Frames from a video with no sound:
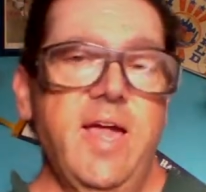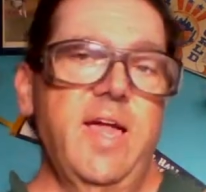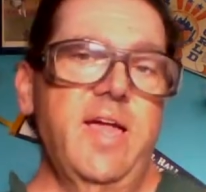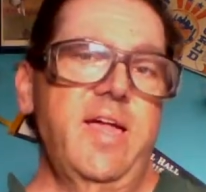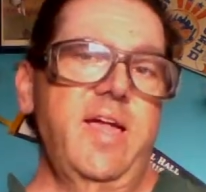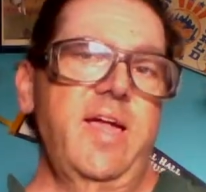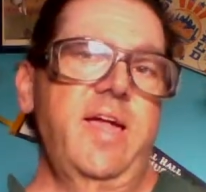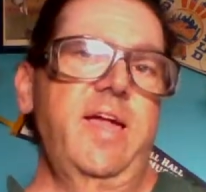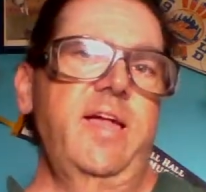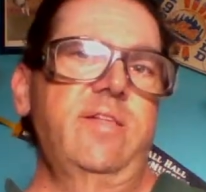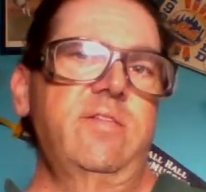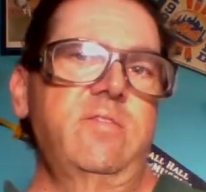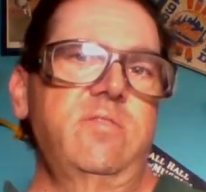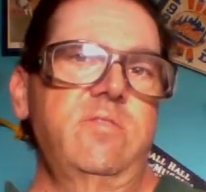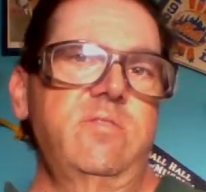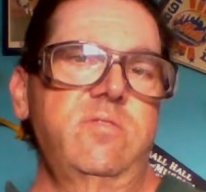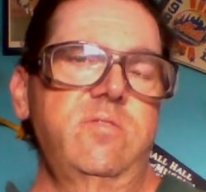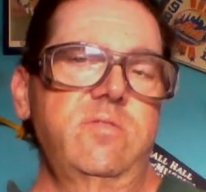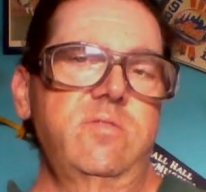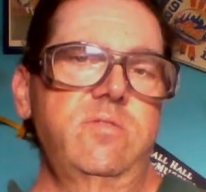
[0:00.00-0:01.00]
and
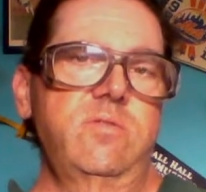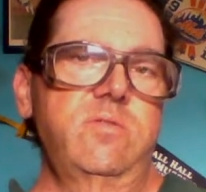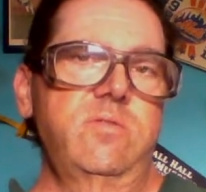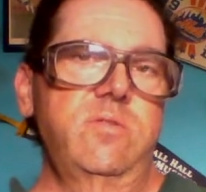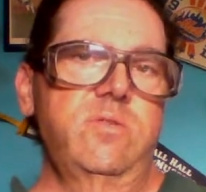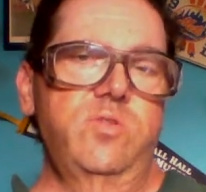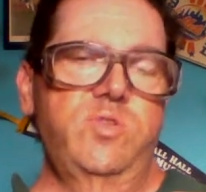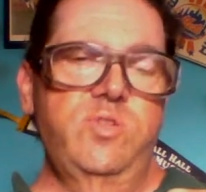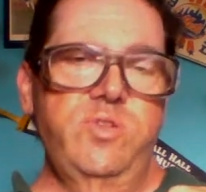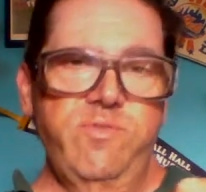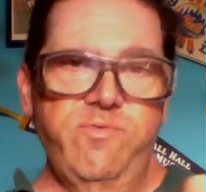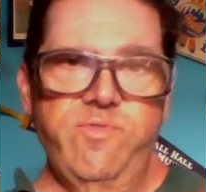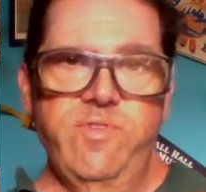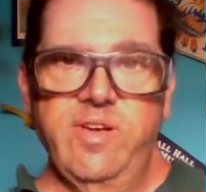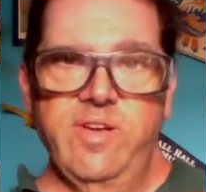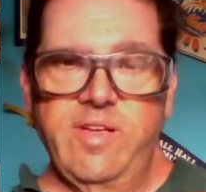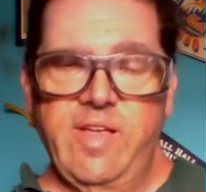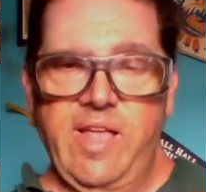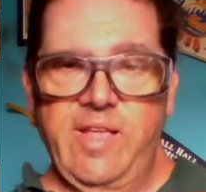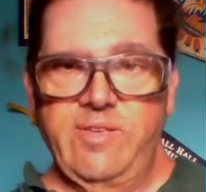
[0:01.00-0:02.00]

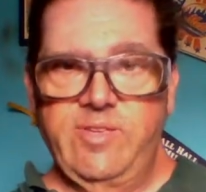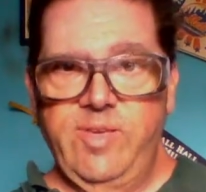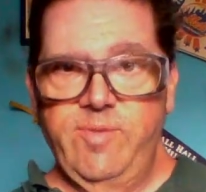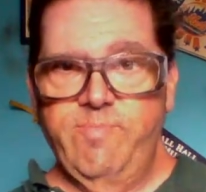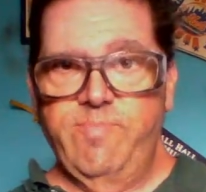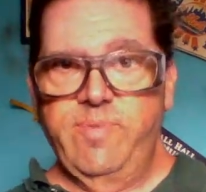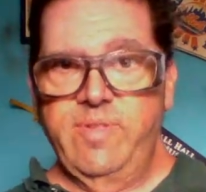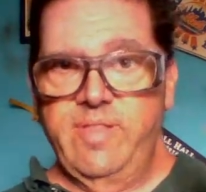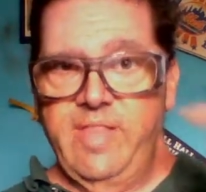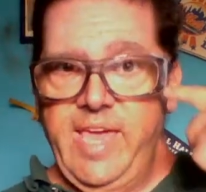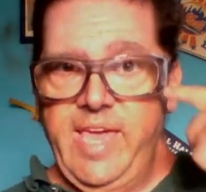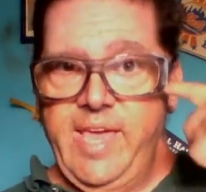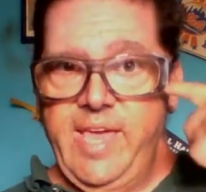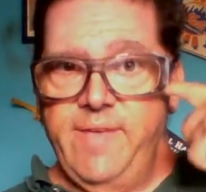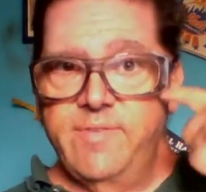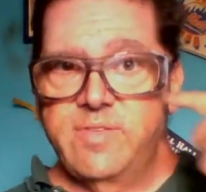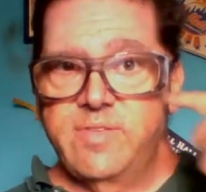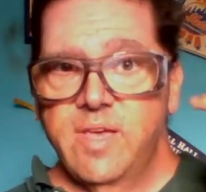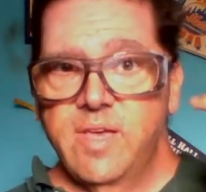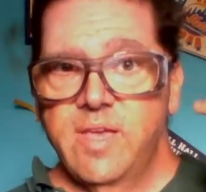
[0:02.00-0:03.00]
she
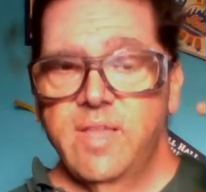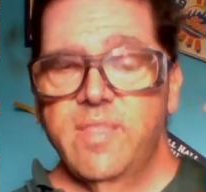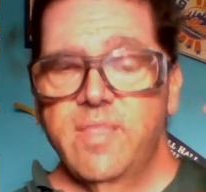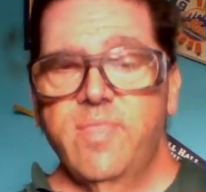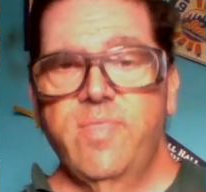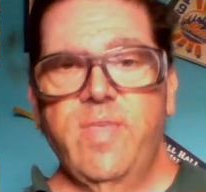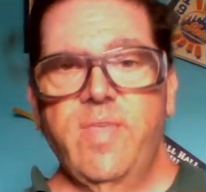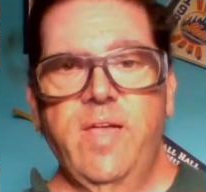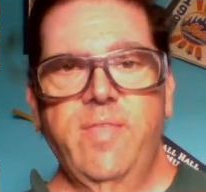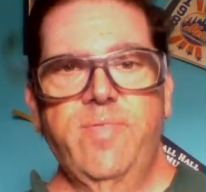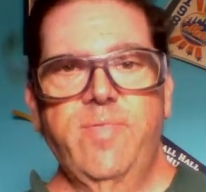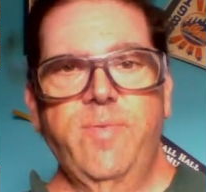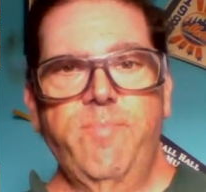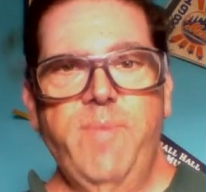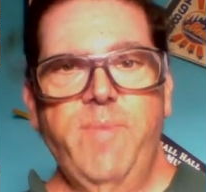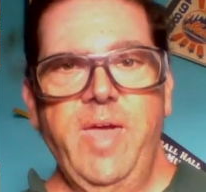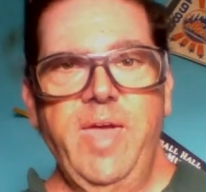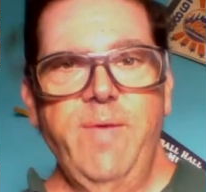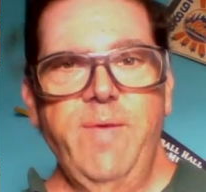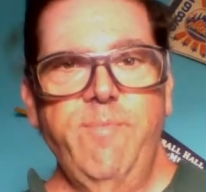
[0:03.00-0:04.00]
believes that the
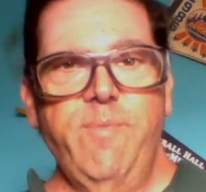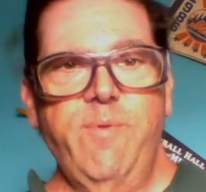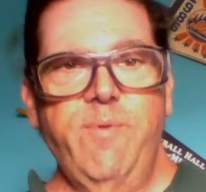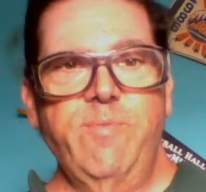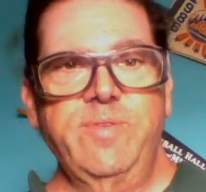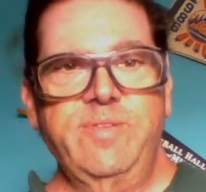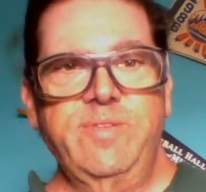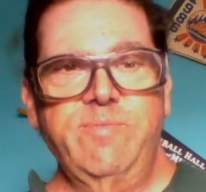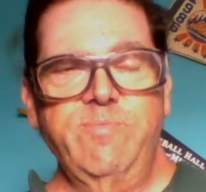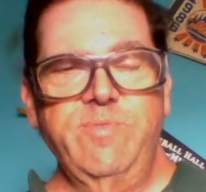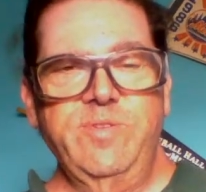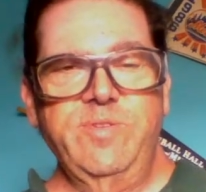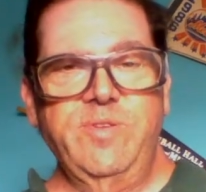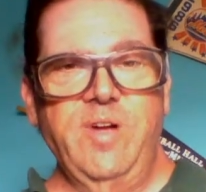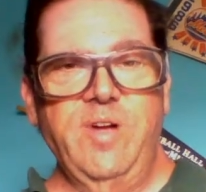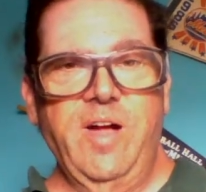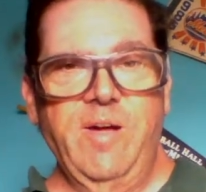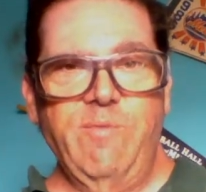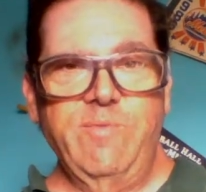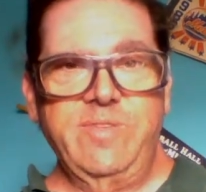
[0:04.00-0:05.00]
baby was
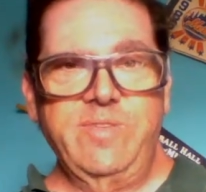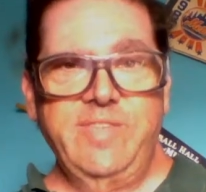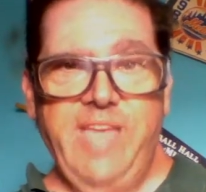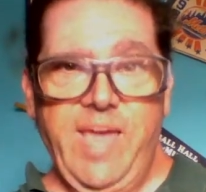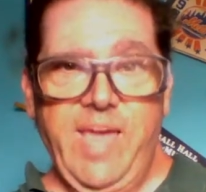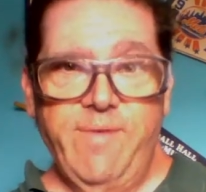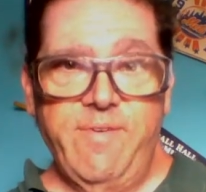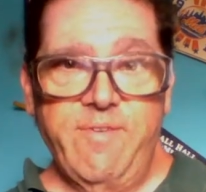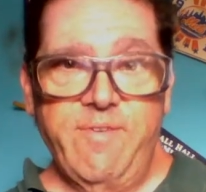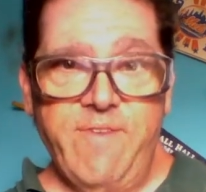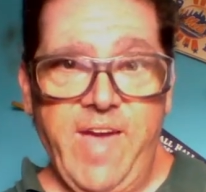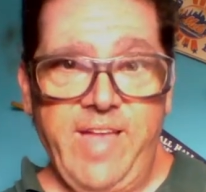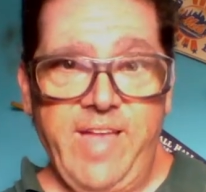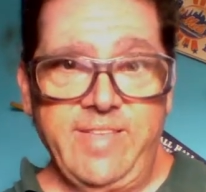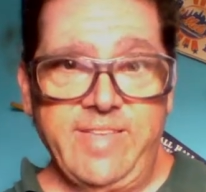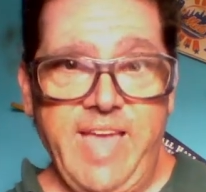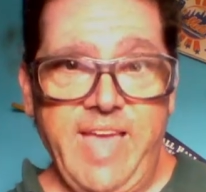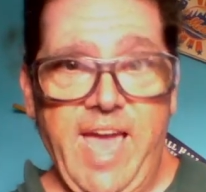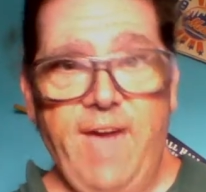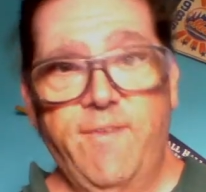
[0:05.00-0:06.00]
Cary
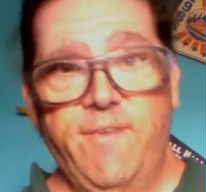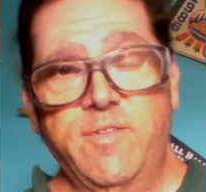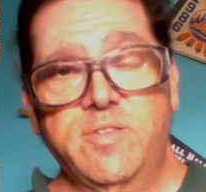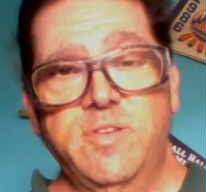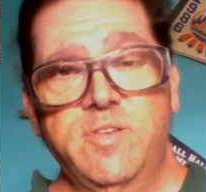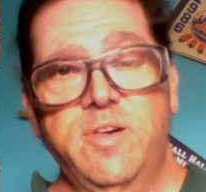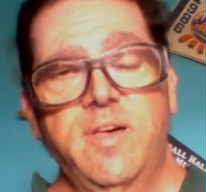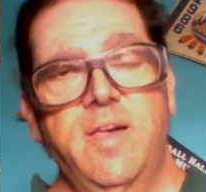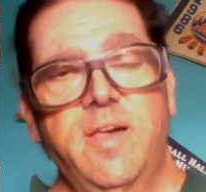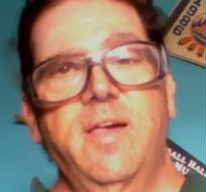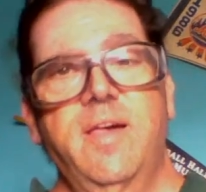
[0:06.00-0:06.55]
Grant's character,